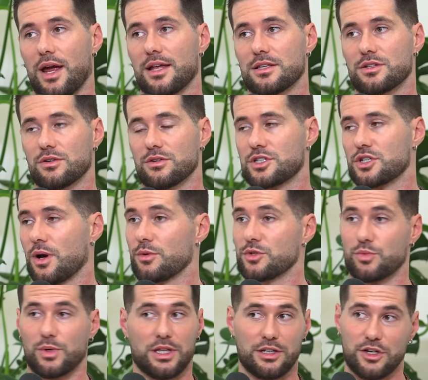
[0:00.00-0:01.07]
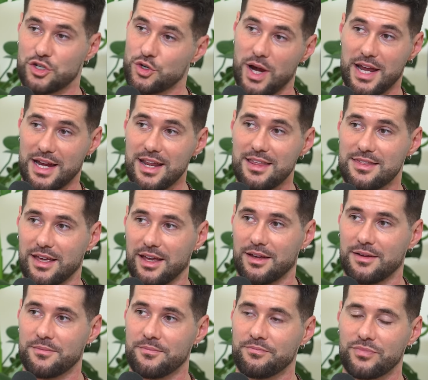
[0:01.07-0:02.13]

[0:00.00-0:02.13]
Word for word: answers. So I was willing to try anything.